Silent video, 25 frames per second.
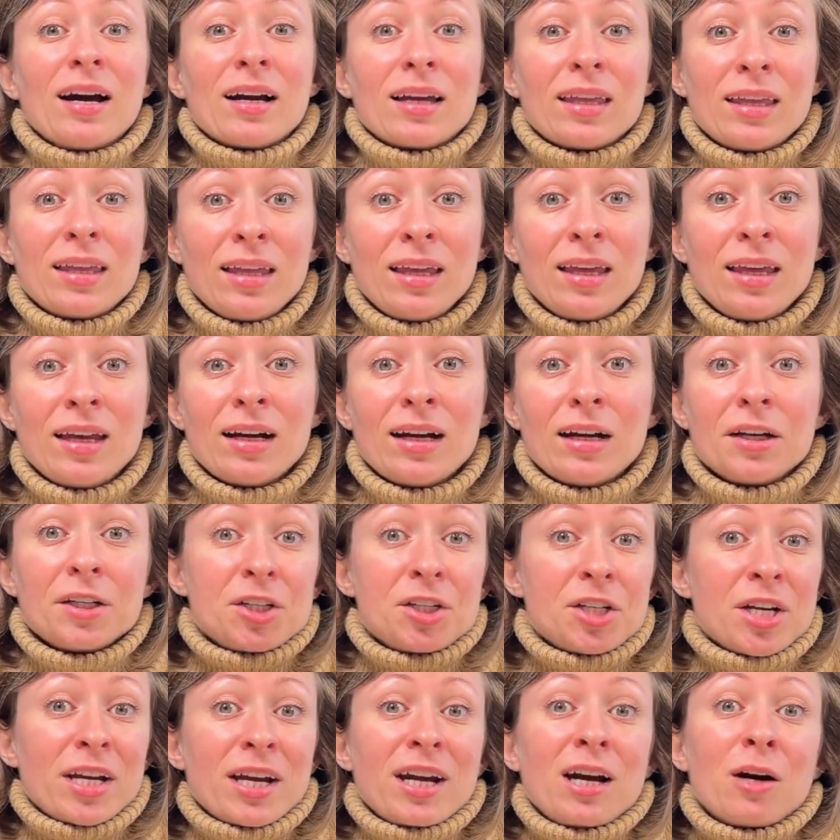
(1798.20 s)
Here,
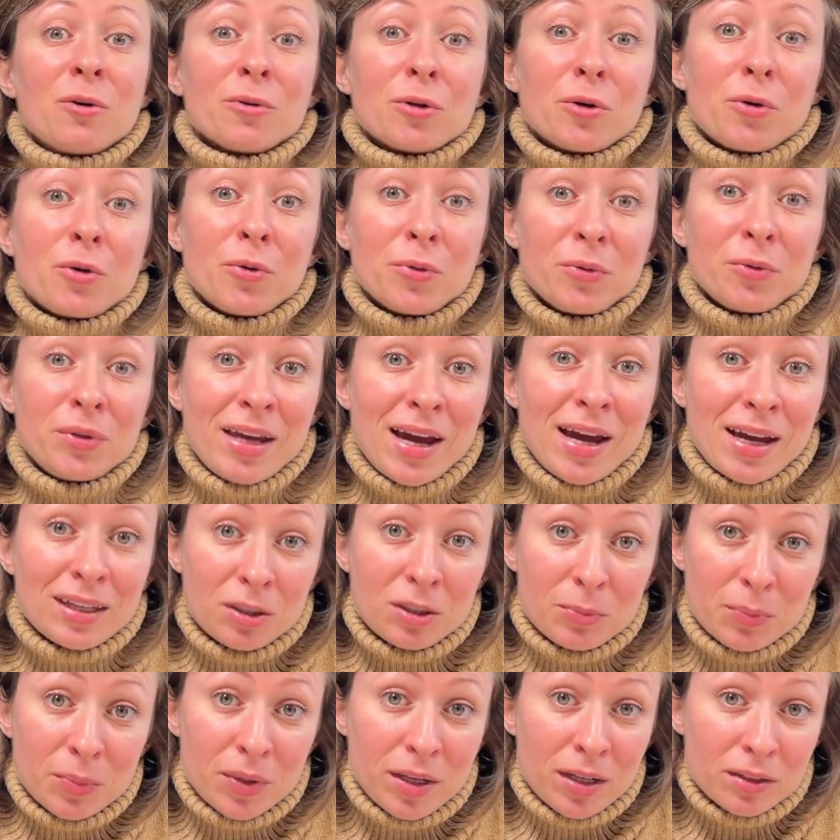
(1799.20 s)
check out all the other
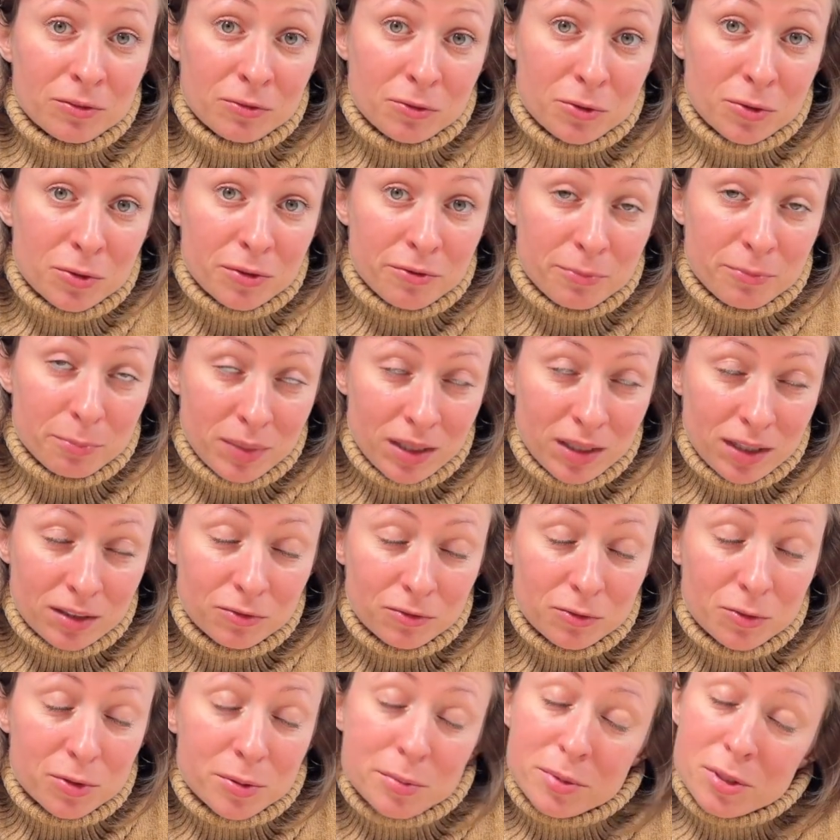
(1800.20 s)

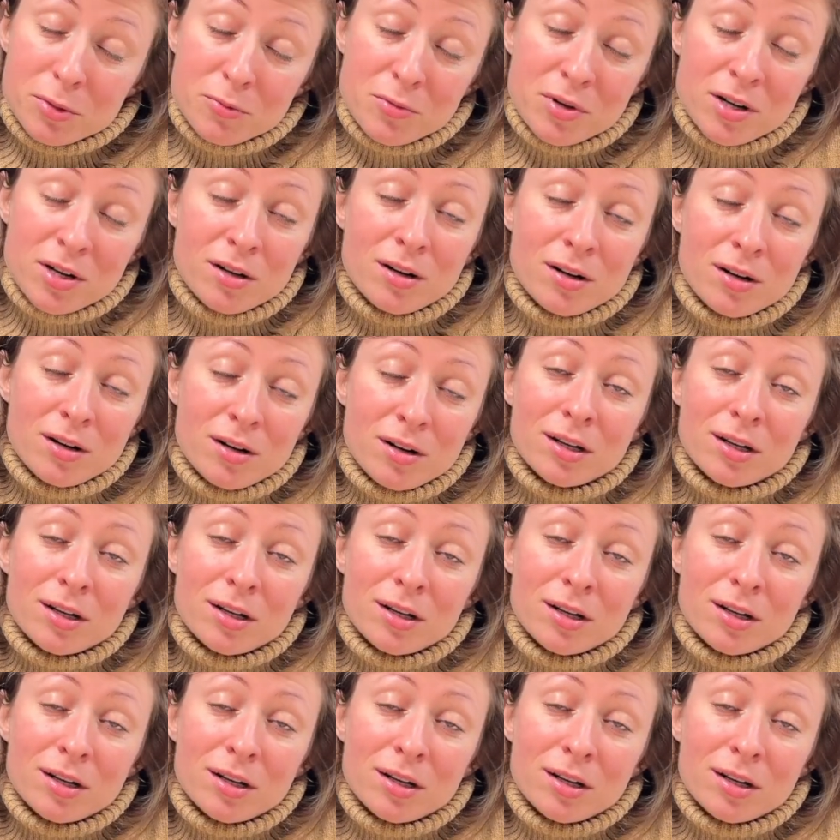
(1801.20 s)
platforms where I